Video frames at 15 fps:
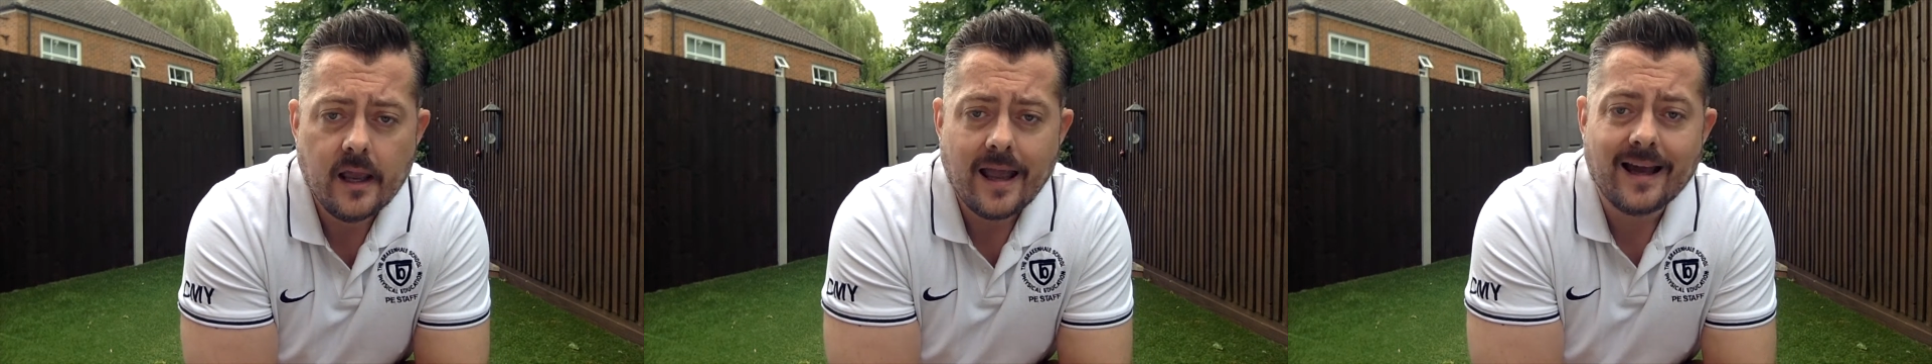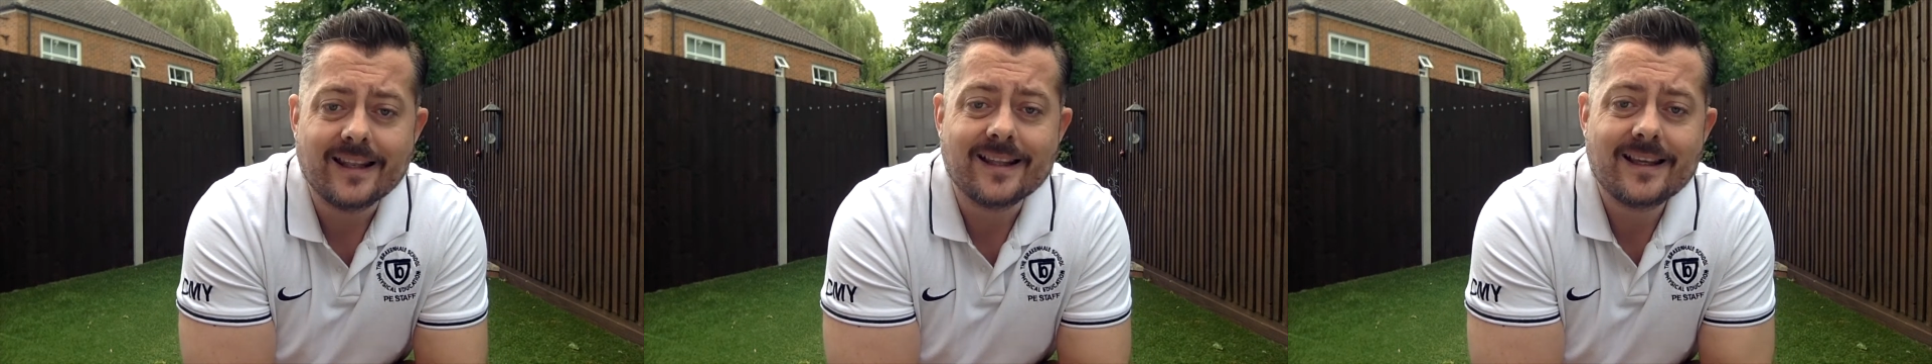
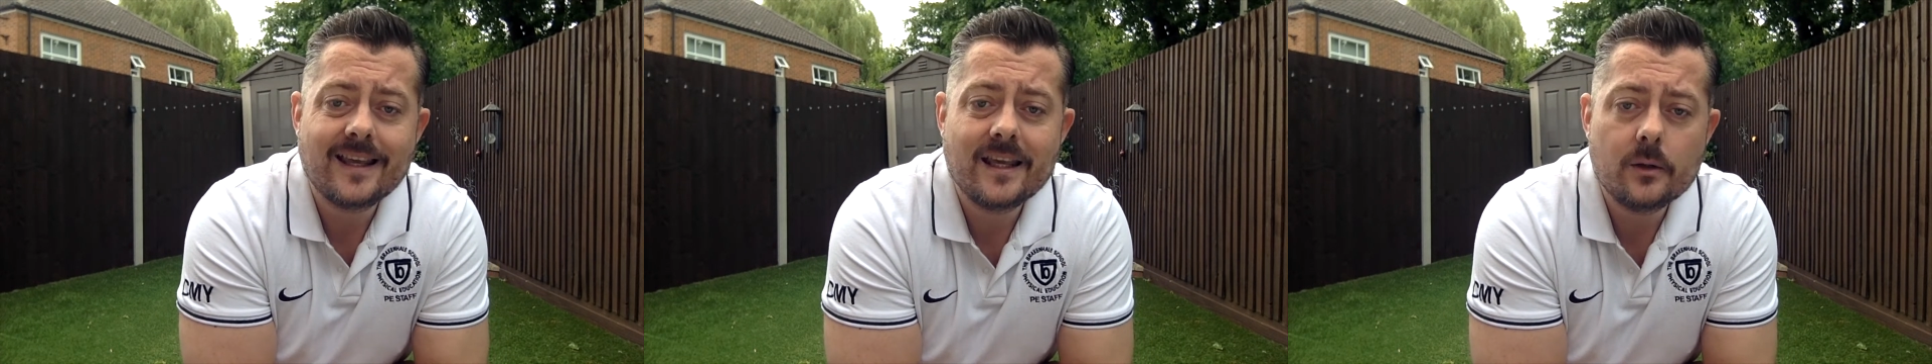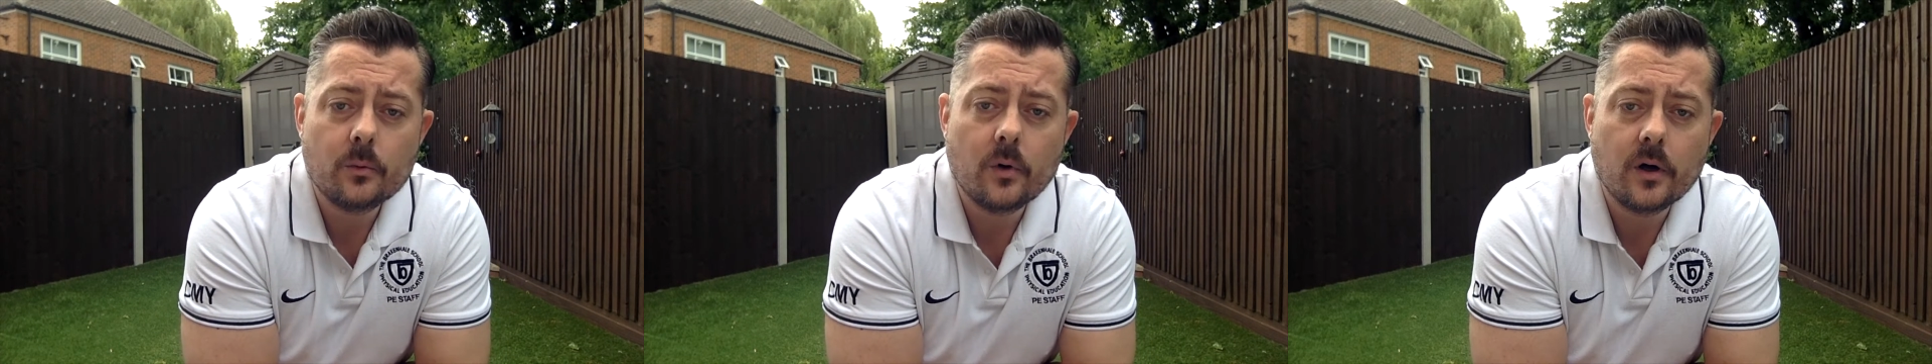and the
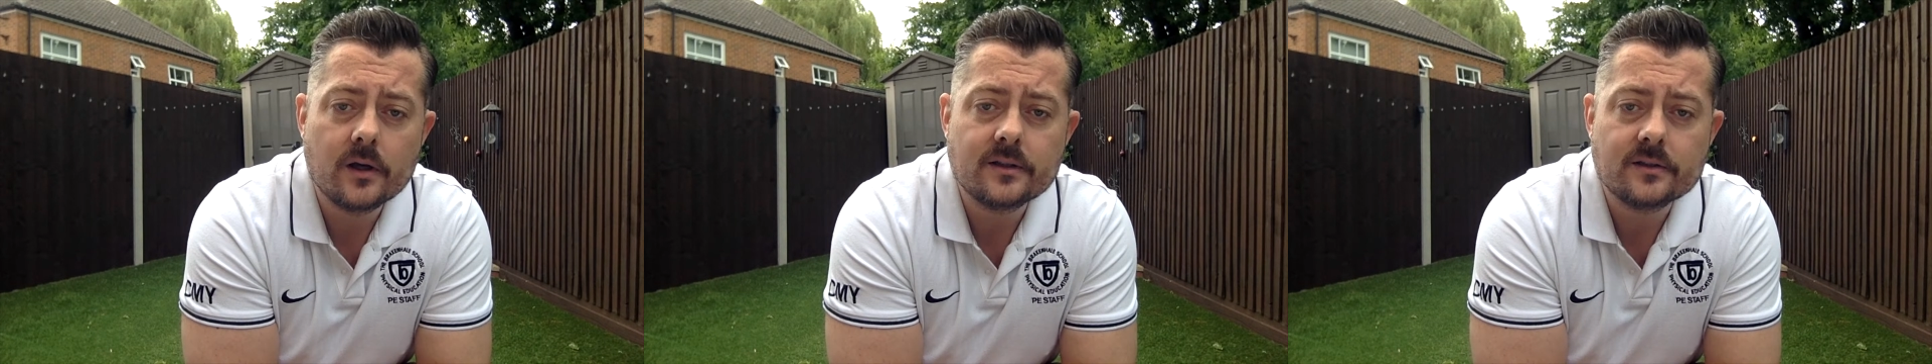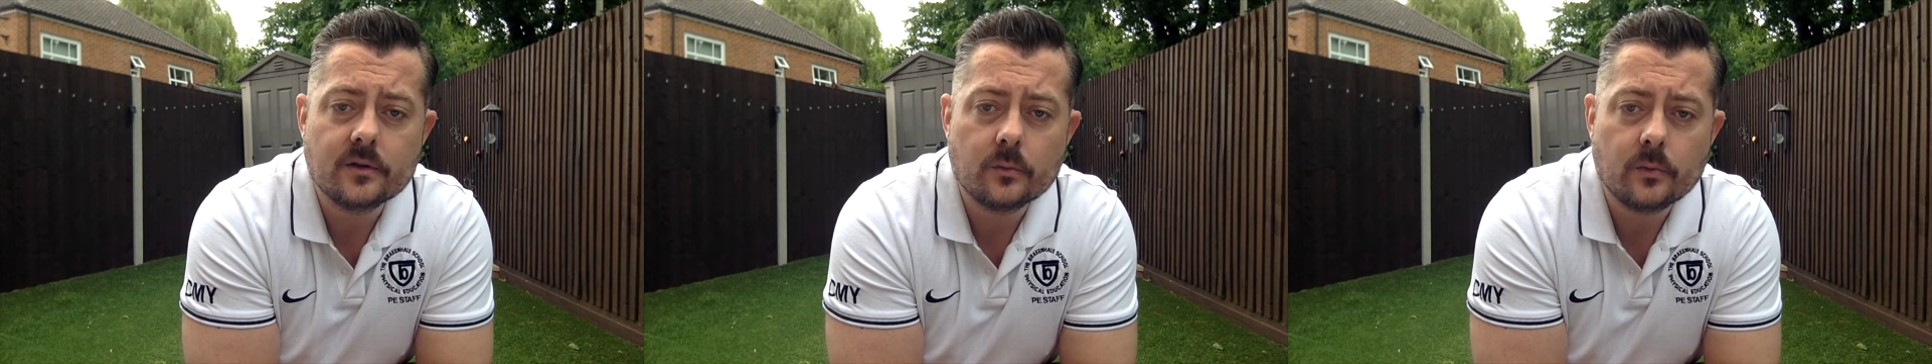key
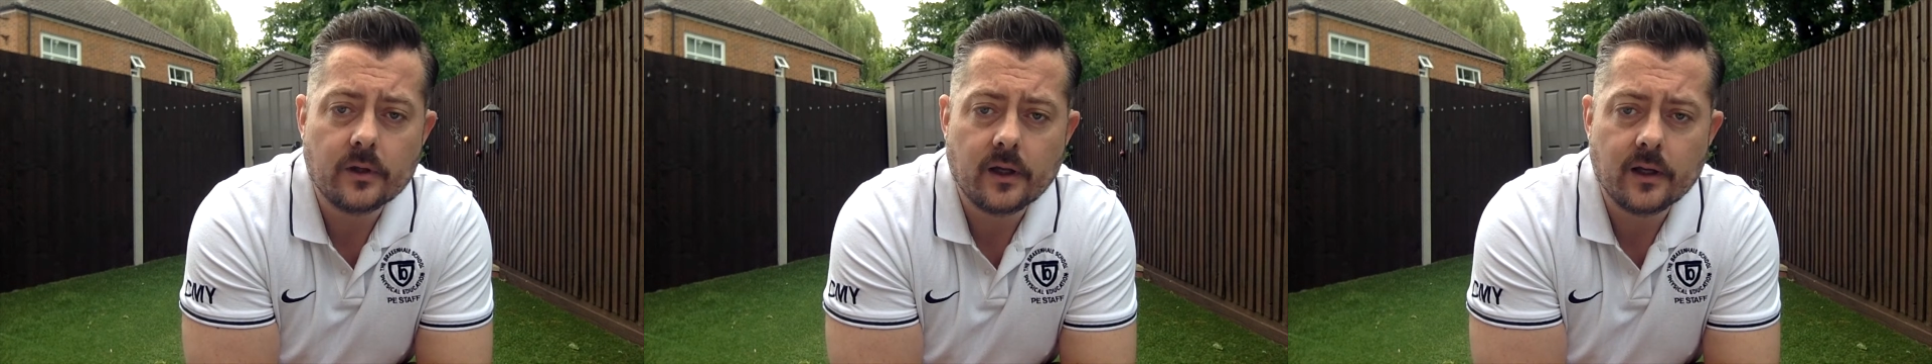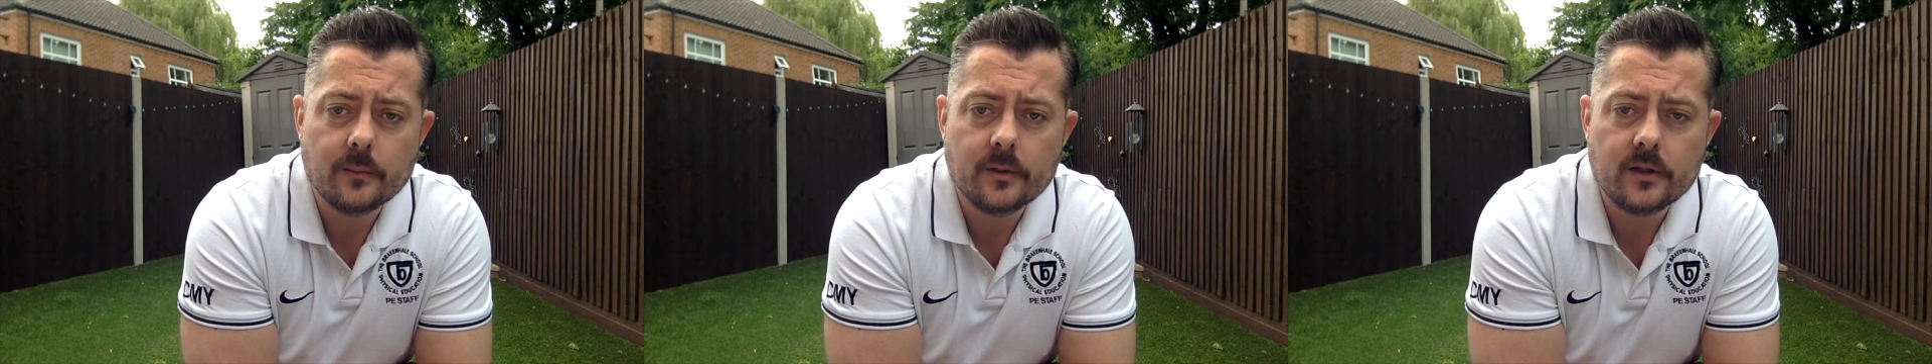words that we're going to be